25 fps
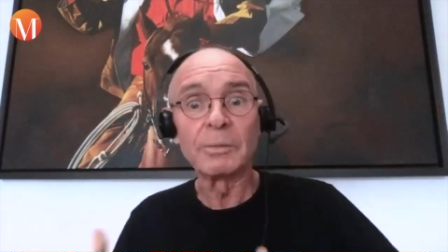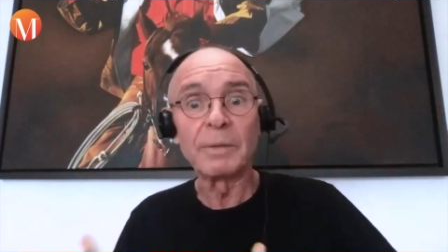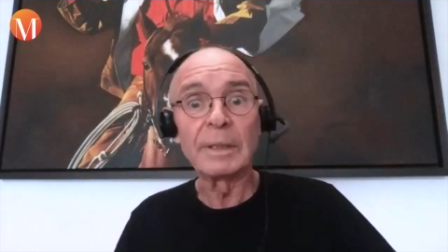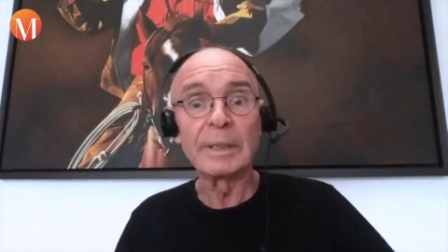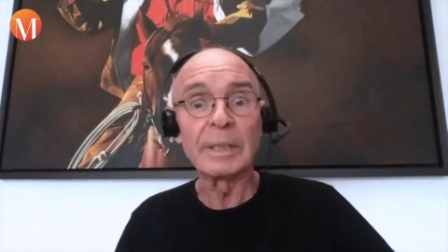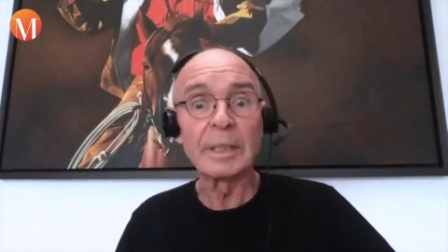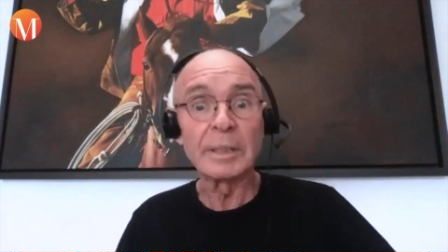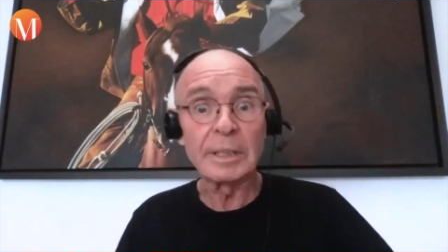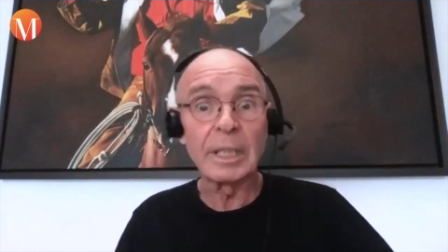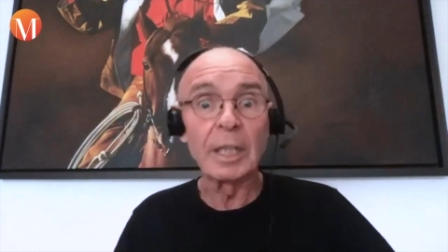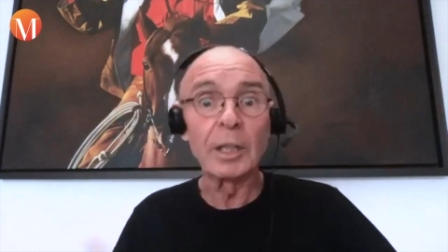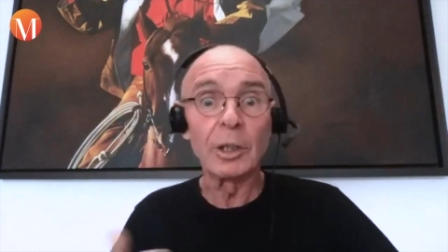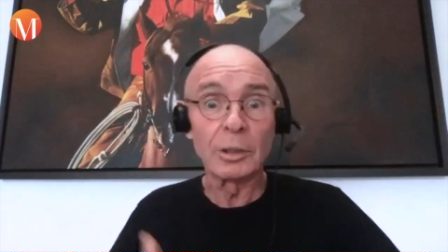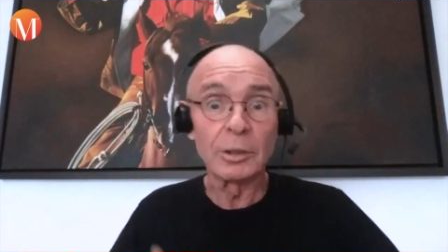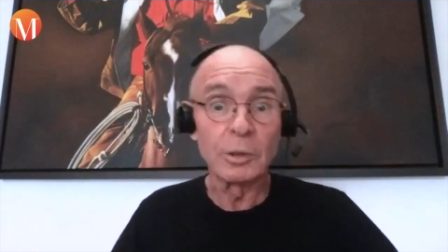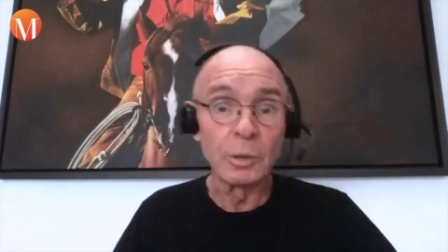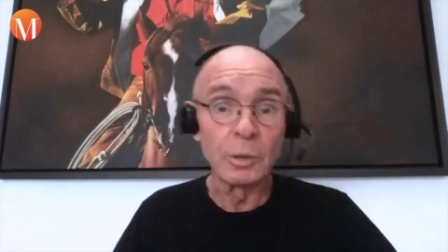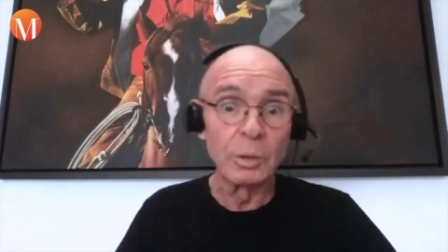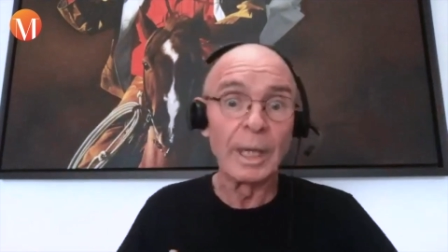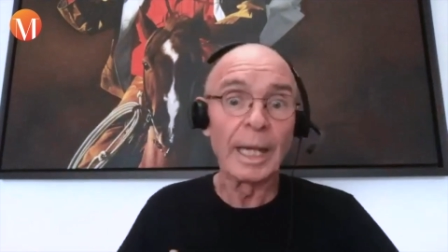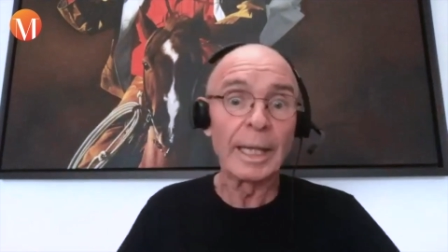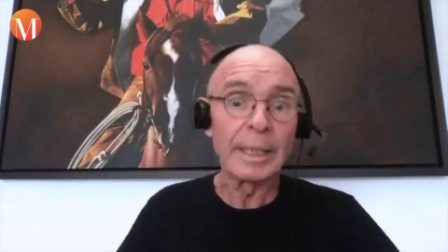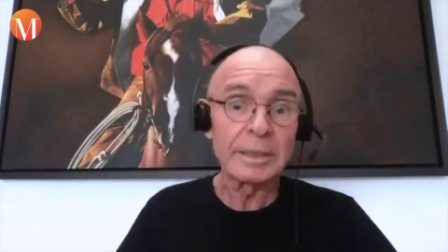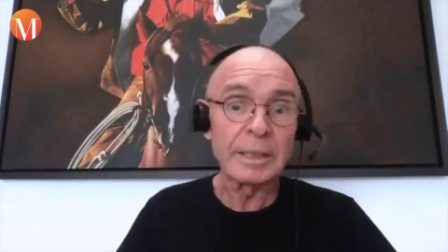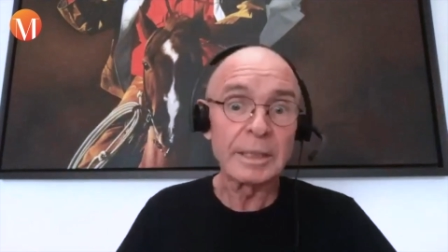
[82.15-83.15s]
When they stay on two
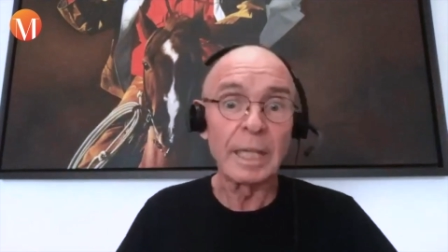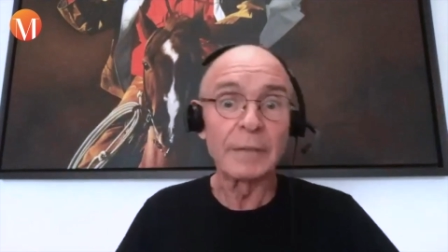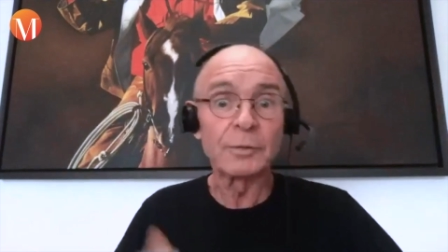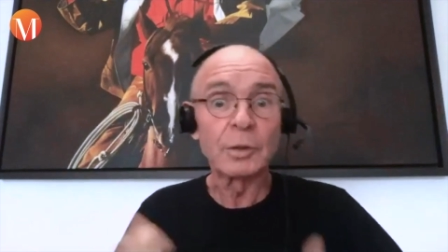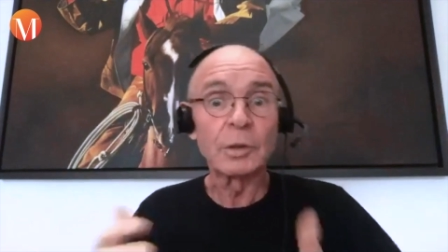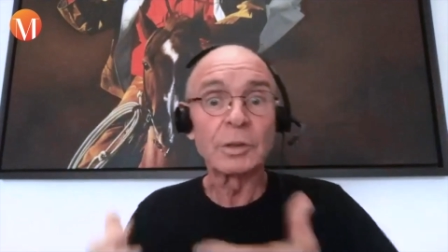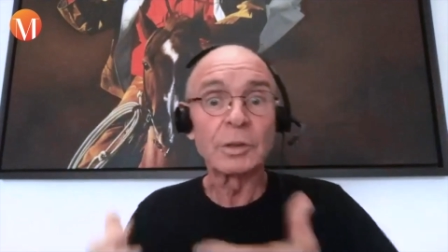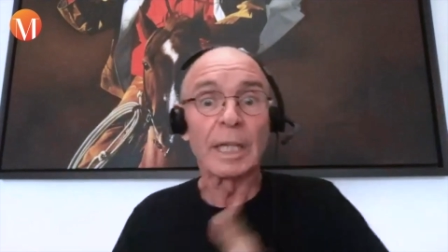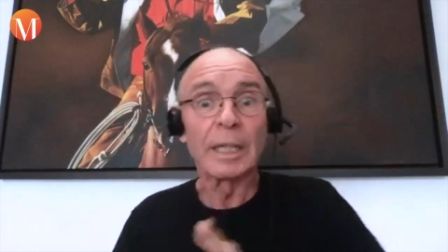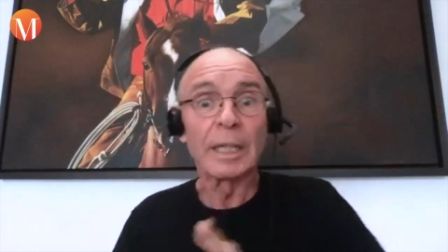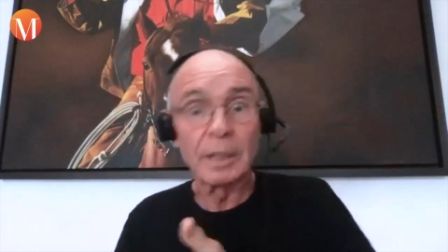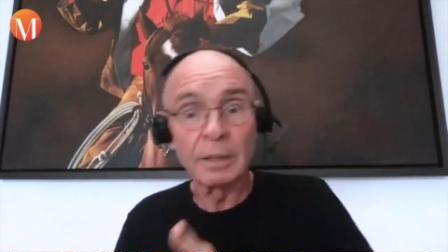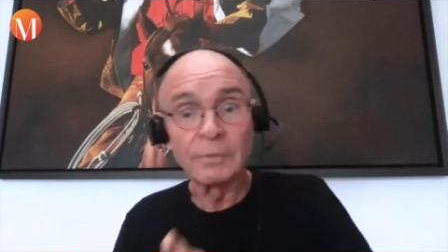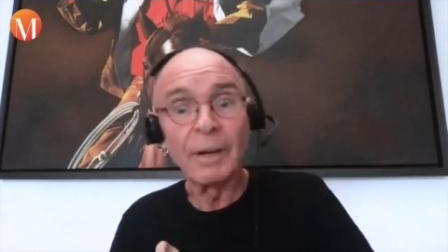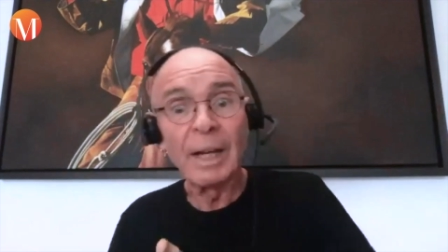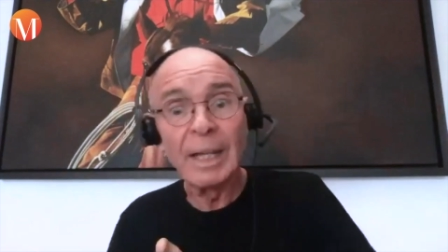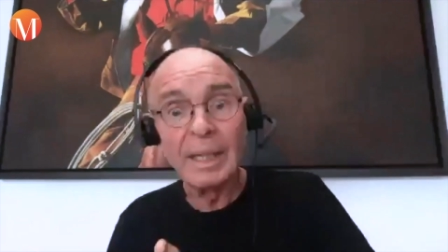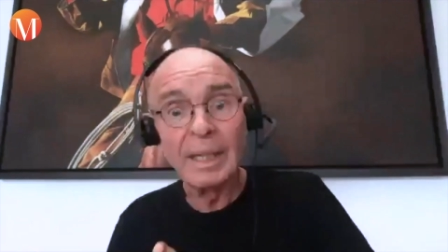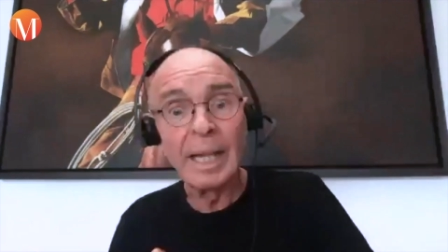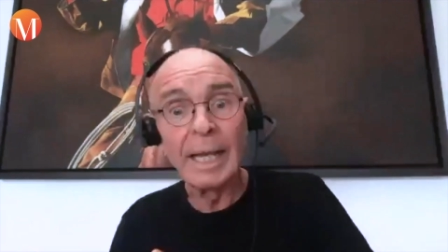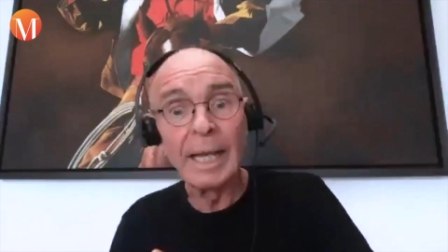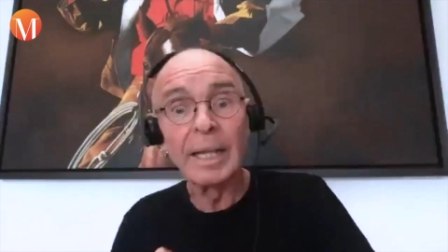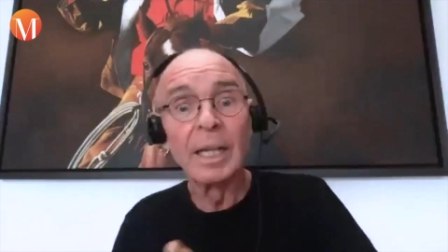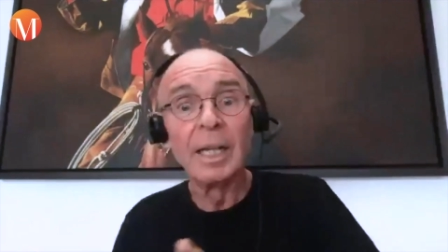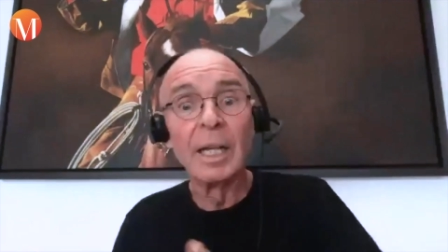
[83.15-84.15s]
legs, they have to stay on one
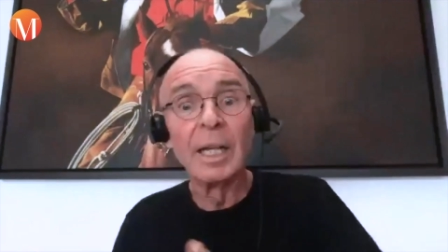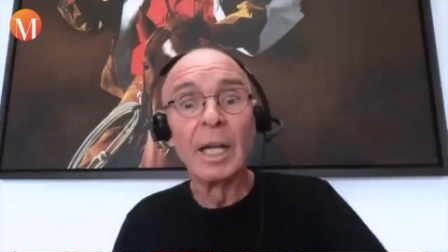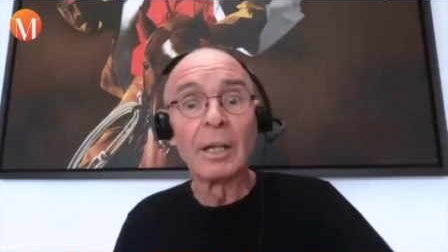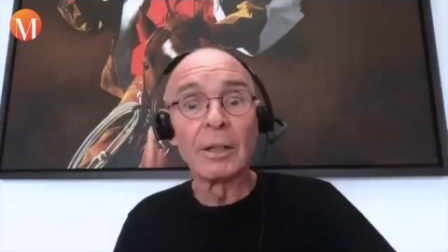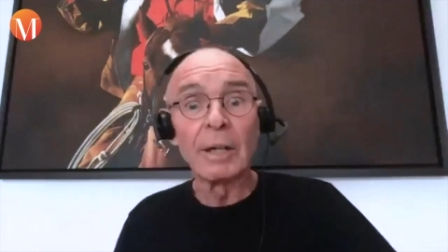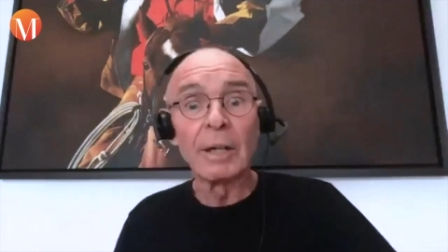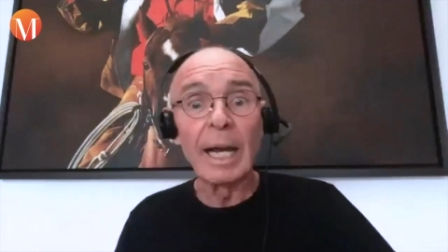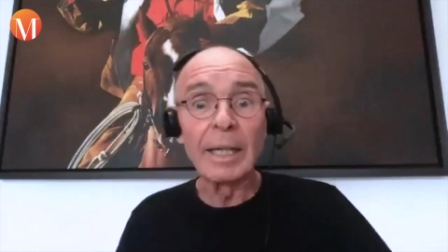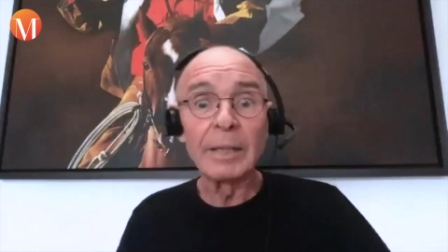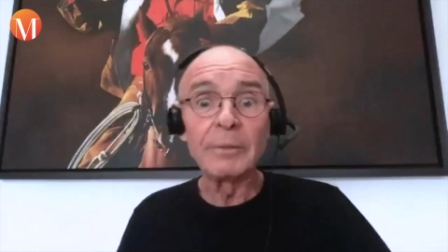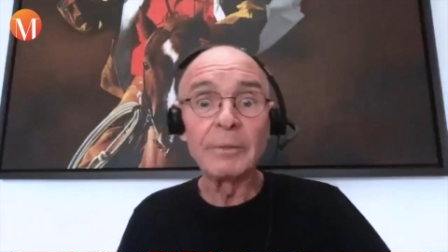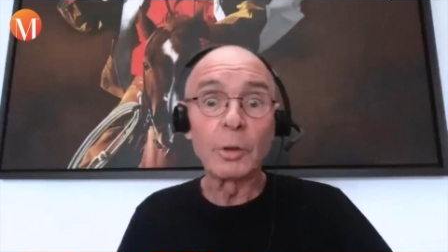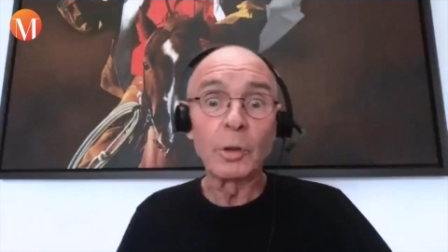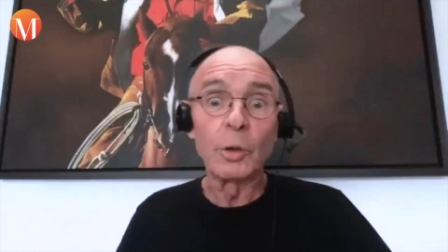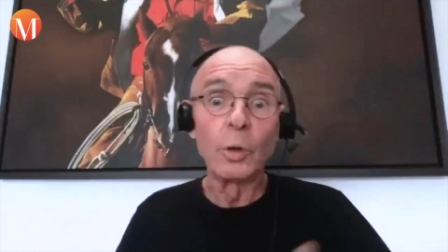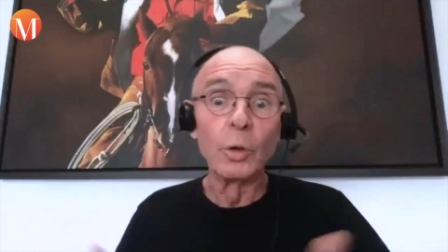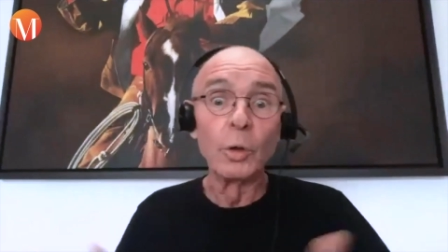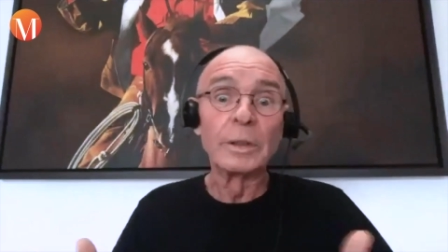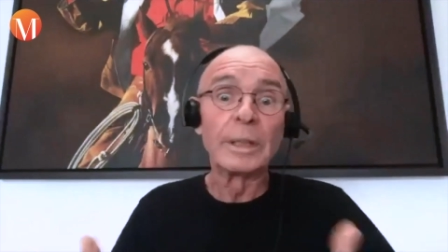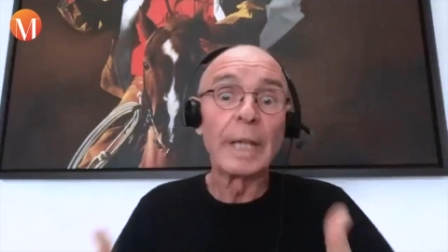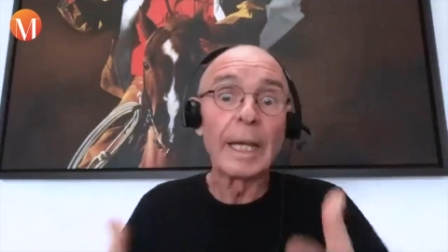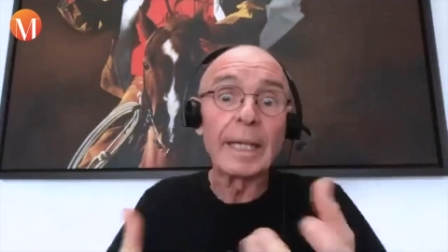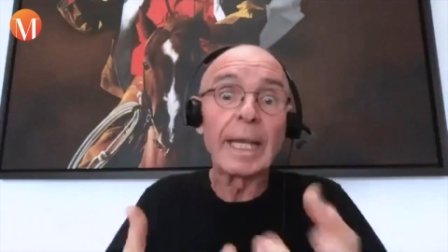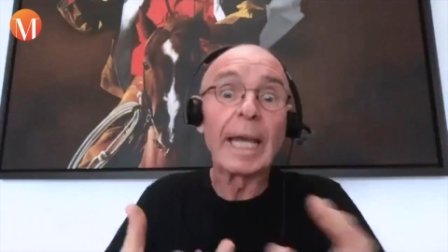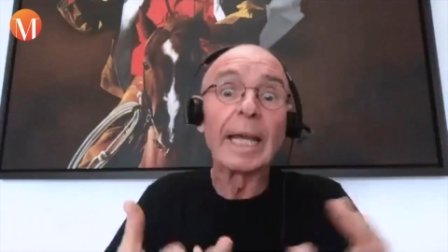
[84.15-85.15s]
leg, right?
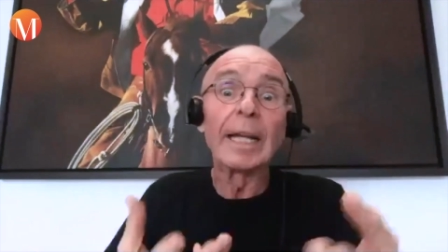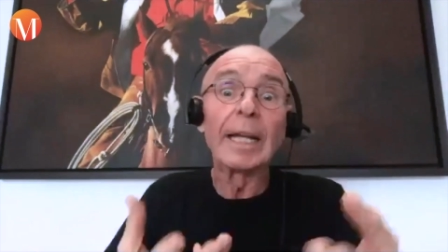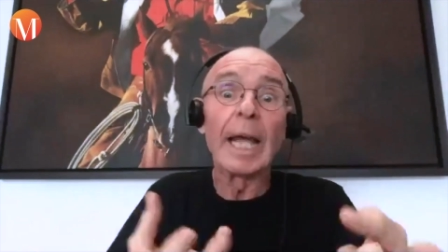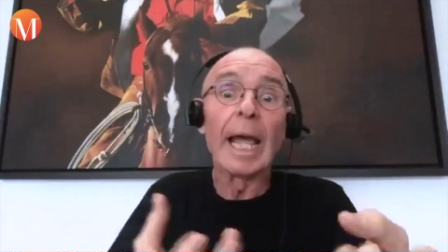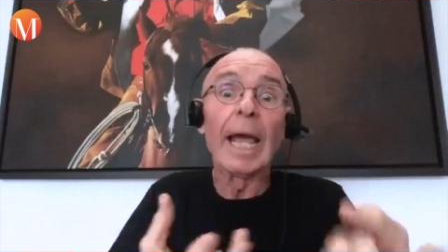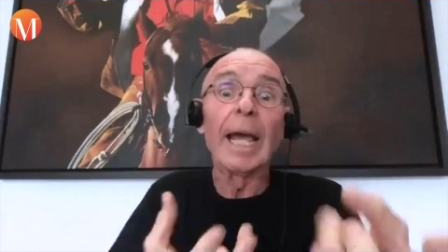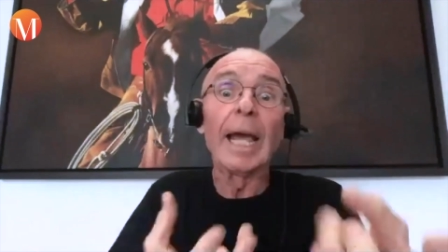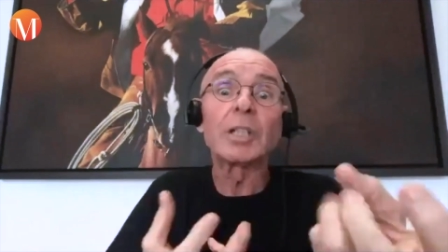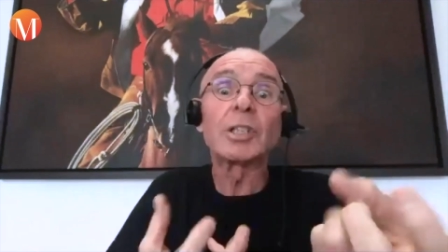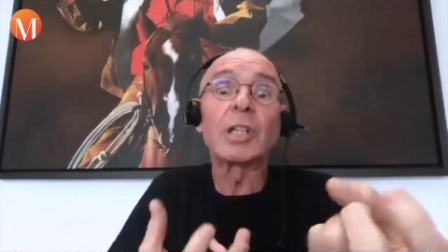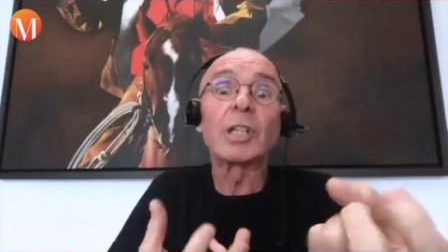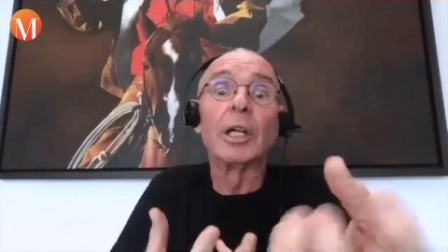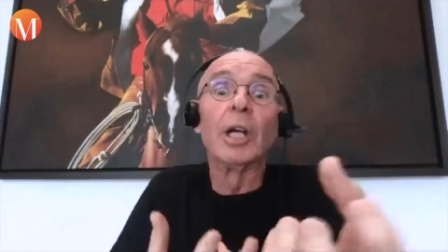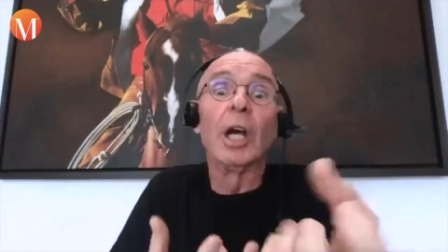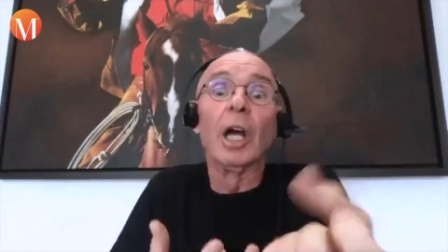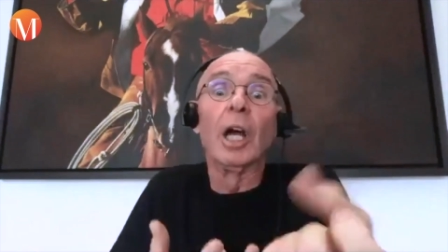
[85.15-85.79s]
Good, they can actually